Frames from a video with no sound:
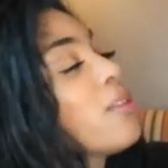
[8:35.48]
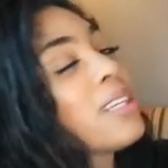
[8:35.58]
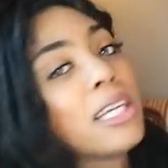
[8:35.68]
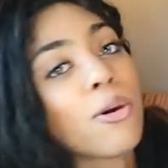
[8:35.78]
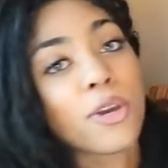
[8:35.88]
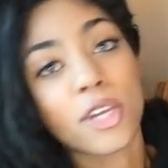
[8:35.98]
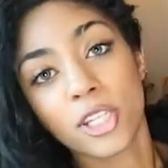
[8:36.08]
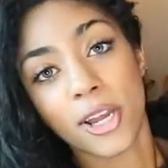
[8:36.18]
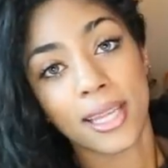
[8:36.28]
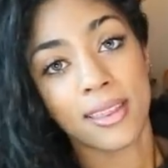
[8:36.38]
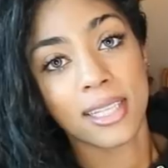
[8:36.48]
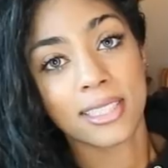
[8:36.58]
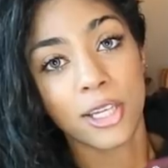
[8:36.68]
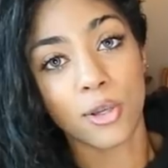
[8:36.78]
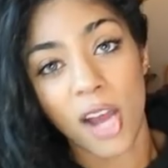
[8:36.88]
all the little nerdy
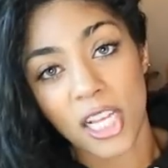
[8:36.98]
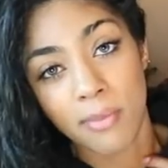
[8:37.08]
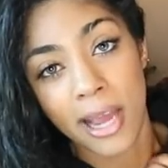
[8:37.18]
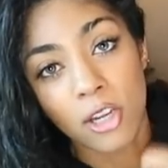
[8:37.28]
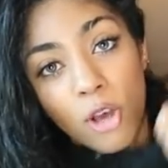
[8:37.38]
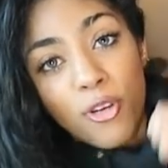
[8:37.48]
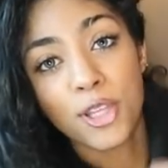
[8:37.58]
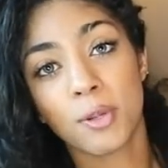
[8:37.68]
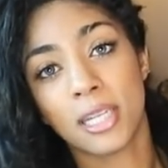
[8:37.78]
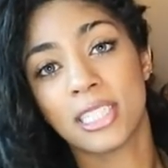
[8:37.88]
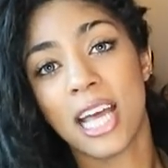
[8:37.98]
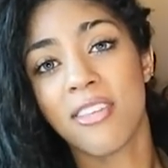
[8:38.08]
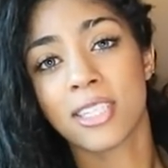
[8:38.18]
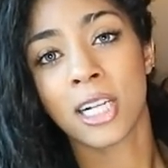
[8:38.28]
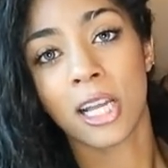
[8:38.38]
things that you guys might love as well as
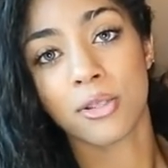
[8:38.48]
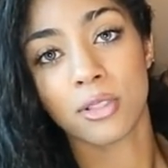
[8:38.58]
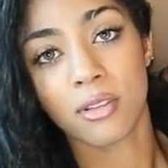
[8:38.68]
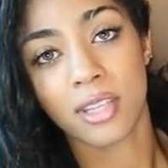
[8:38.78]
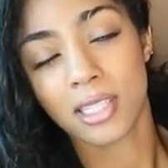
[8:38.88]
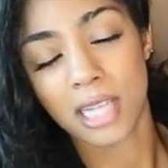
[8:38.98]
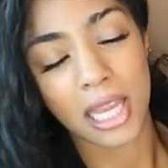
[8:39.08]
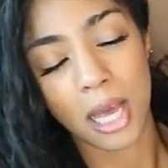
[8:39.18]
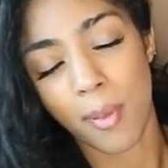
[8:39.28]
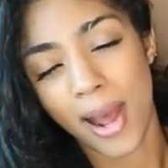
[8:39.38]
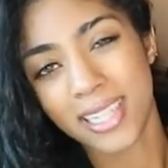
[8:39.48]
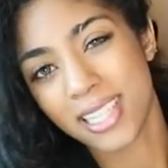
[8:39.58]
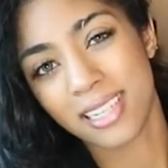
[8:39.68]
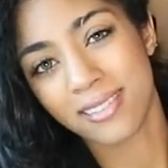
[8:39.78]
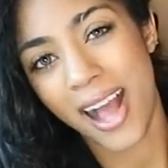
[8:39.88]
that there's clothes and things like that but i
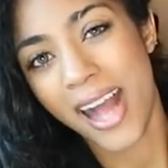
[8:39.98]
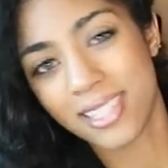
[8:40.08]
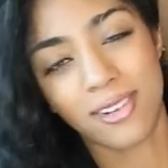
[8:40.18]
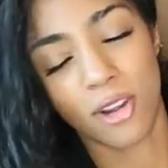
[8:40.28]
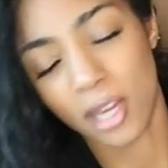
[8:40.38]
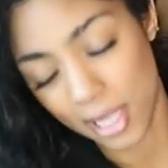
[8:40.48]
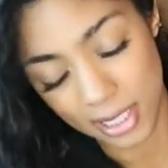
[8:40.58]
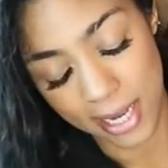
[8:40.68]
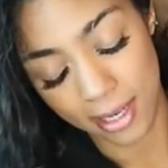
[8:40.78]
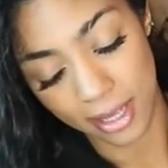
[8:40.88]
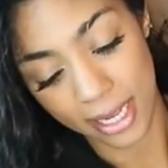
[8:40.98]
didn't i didn't look at that side of